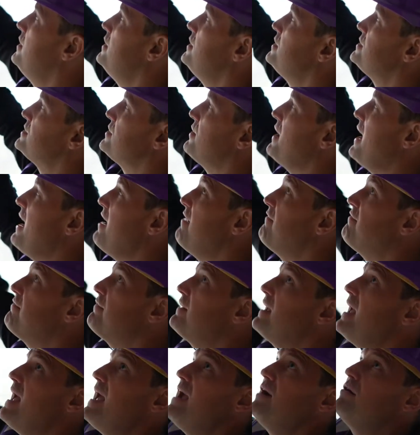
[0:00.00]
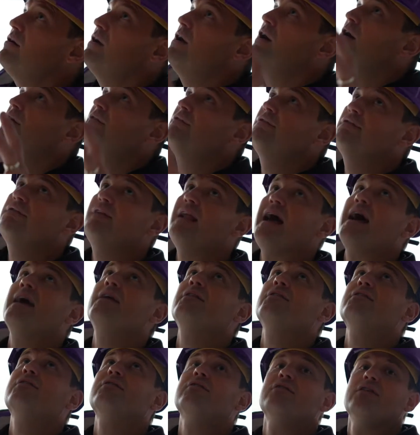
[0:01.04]
So every area of
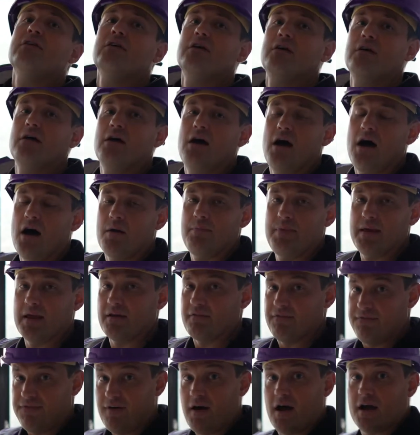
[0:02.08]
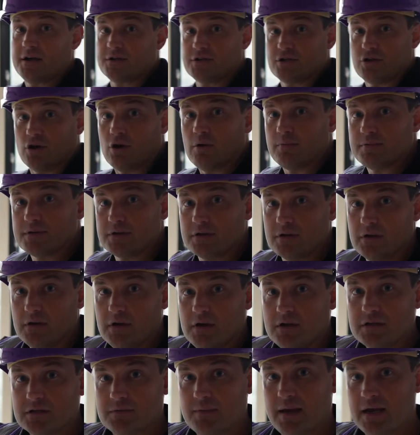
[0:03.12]
flats are being fire stopped
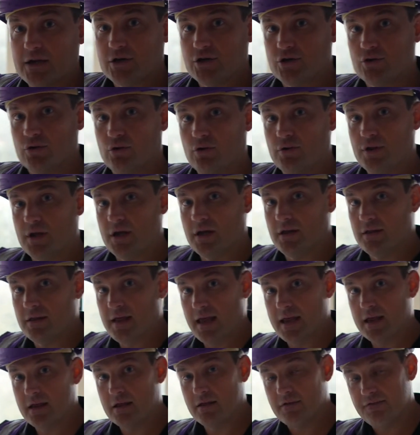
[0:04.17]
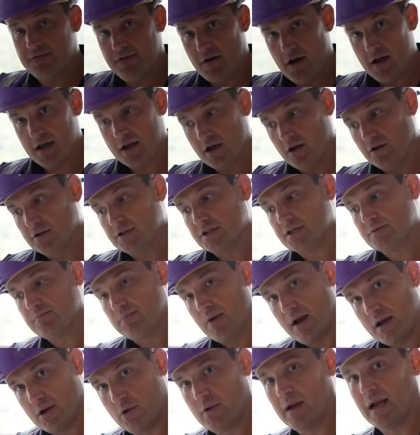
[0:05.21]
to make sure that they fire can't
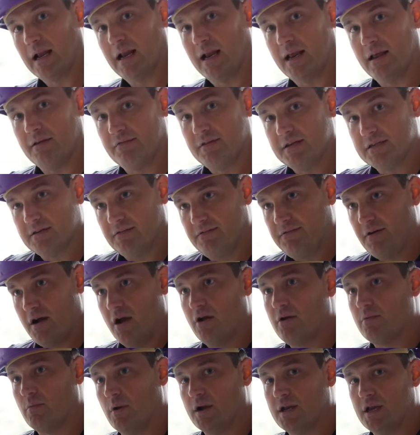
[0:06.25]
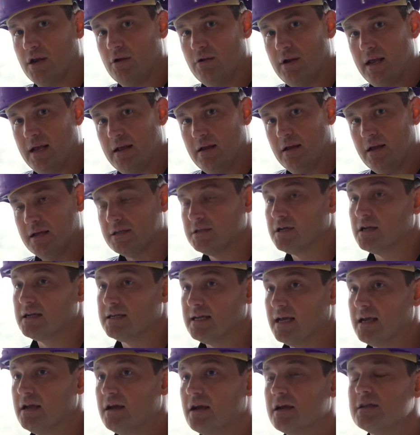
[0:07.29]
spread quickly. If there's a fire in one unit, it's going to
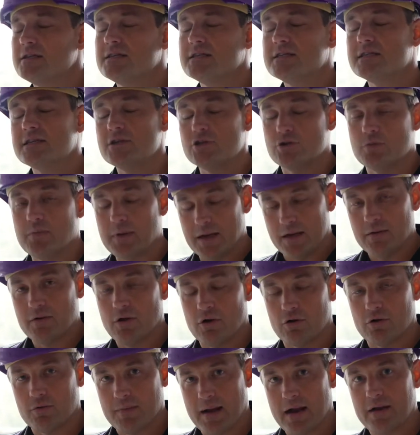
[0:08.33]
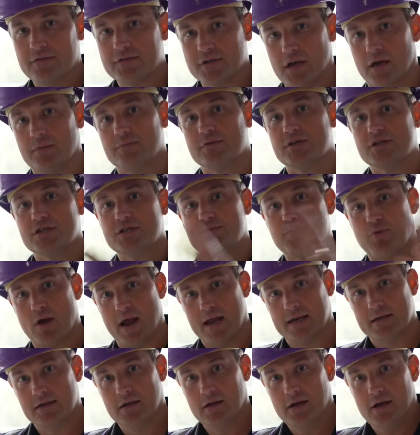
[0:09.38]
take a considerably longer amount of time to
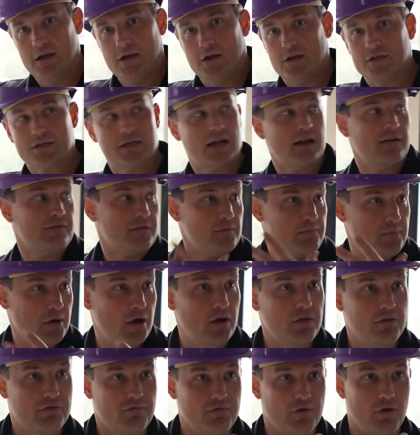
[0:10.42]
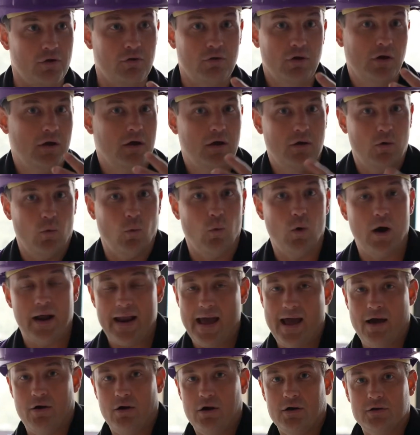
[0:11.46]
spread. And it's going to have to burn through 1
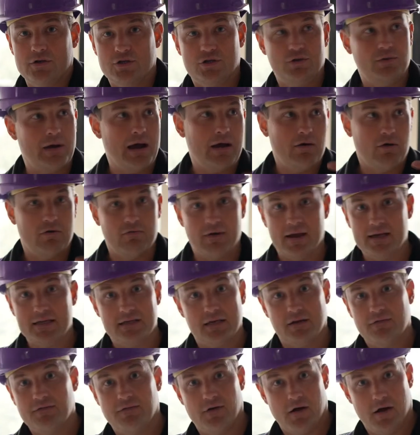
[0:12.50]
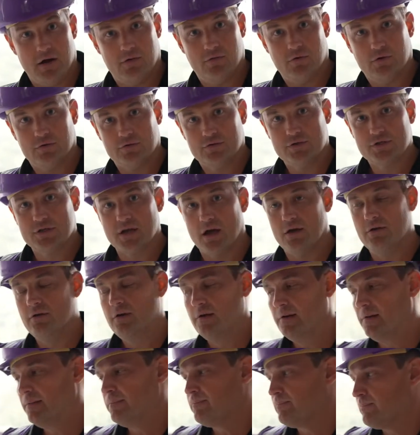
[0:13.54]
hour, 2 hour rated firewalls. So,
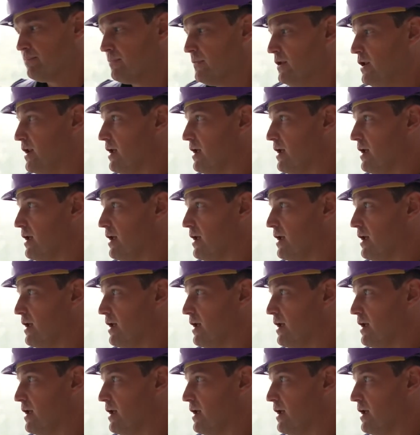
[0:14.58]
you